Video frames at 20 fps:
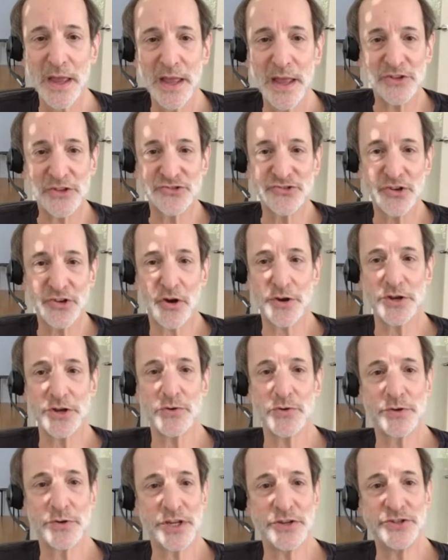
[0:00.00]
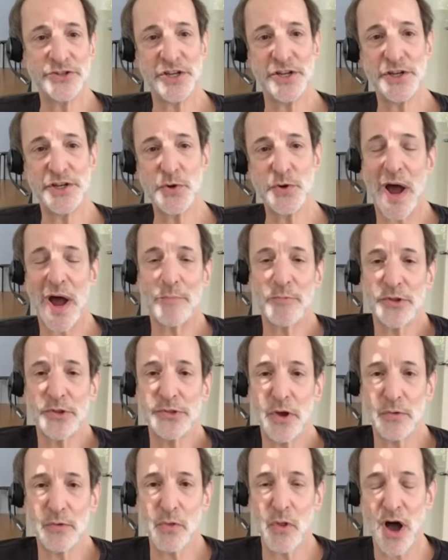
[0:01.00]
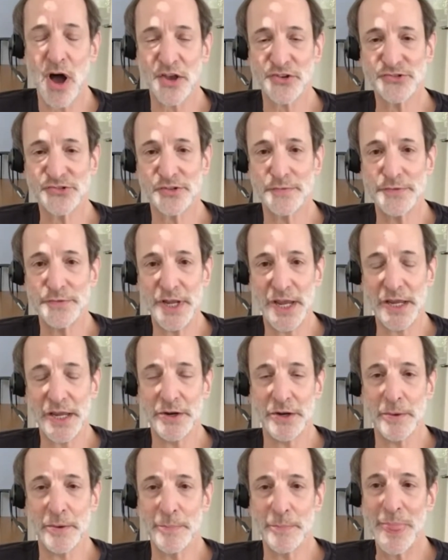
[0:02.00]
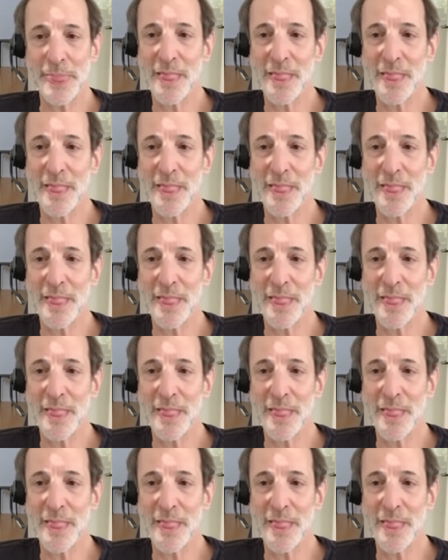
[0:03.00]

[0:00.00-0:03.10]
And so you continue on with no loss of data.